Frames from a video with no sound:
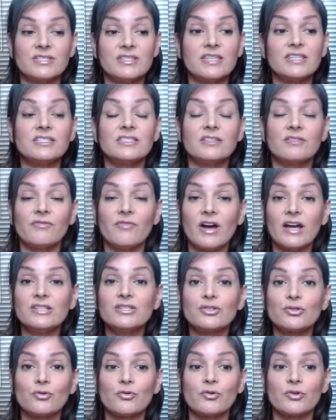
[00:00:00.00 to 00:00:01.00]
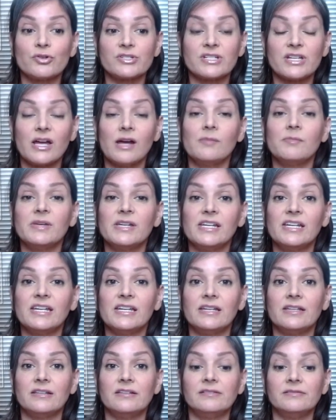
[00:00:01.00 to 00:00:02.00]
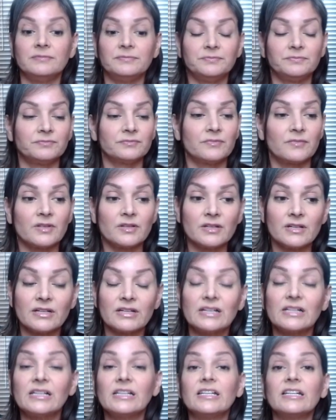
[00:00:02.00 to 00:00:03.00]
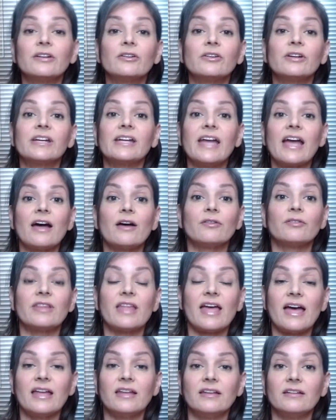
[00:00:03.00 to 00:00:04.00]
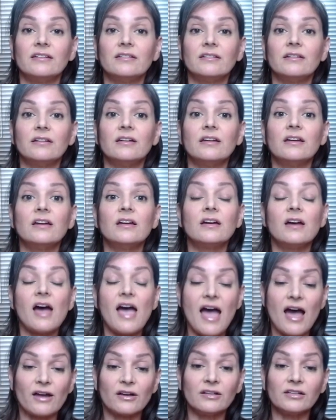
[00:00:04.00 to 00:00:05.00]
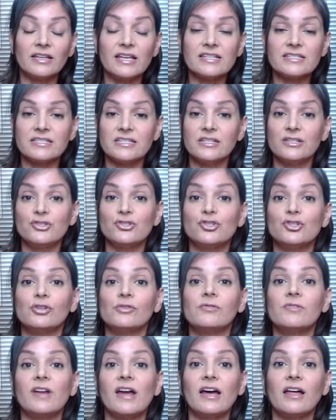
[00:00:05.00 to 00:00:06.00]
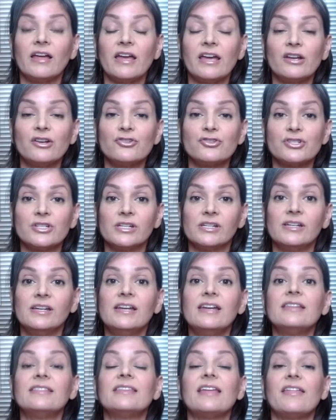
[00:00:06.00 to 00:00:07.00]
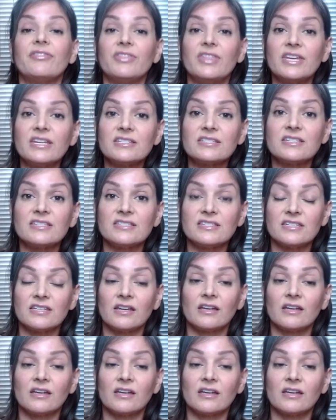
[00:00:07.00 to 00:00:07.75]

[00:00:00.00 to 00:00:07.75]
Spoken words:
divine source coming in clearing out that adolescent, juvenile energy that thinks it's in